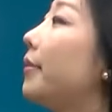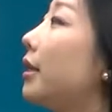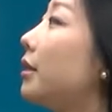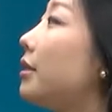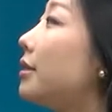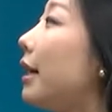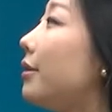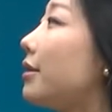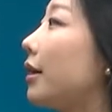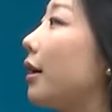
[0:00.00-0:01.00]
This
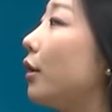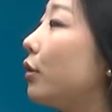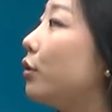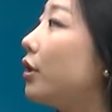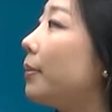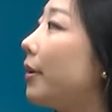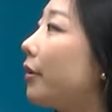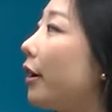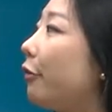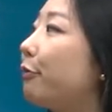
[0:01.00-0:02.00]
sounds like a concluding
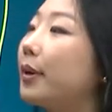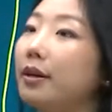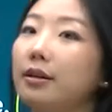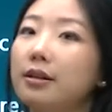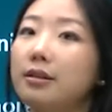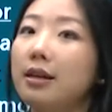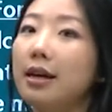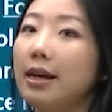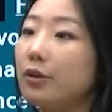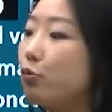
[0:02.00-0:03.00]
paragraph because
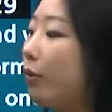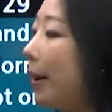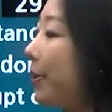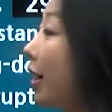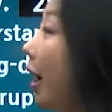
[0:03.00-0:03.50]
it's wrapping